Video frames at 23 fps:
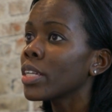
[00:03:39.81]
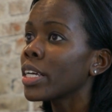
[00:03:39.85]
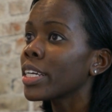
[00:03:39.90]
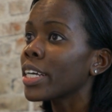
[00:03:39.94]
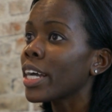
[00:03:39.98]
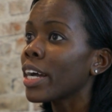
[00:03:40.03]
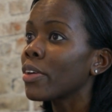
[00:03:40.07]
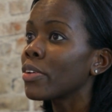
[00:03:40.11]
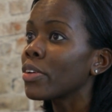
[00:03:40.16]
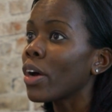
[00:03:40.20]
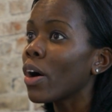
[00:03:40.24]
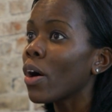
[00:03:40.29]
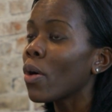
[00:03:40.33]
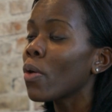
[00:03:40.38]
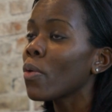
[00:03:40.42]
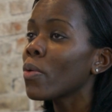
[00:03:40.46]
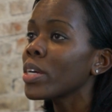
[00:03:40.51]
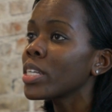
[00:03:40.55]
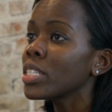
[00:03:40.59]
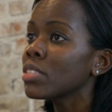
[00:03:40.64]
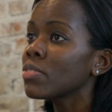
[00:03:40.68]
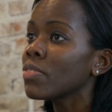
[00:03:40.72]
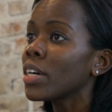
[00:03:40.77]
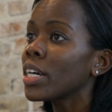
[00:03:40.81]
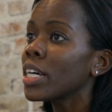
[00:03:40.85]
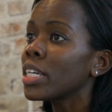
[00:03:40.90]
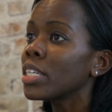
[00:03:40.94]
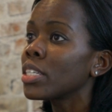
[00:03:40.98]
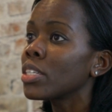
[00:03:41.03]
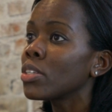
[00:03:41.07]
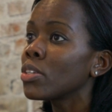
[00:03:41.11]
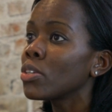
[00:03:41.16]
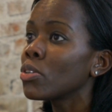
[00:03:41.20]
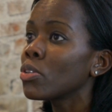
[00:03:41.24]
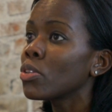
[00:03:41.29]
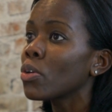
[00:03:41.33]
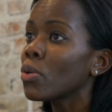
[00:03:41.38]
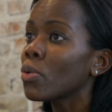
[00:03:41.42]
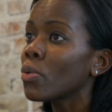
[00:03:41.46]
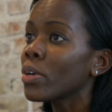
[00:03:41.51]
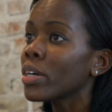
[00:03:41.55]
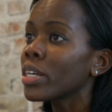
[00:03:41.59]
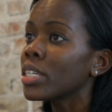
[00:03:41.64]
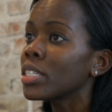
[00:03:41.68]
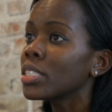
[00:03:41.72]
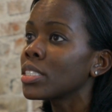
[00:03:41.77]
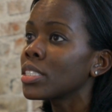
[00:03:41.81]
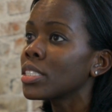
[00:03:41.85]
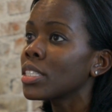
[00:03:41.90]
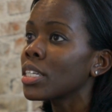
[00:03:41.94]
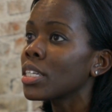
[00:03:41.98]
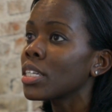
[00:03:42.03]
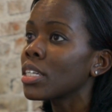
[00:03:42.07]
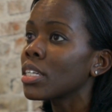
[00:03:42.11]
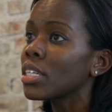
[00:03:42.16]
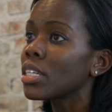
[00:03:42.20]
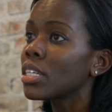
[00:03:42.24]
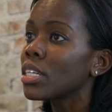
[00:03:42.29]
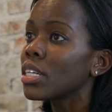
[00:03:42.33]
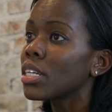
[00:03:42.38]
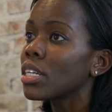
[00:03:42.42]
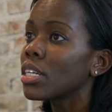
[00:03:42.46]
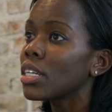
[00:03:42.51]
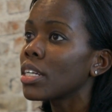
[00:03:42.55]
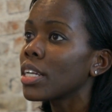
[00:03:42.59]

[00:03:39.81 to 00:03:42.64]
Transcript: I would always find youth-oriented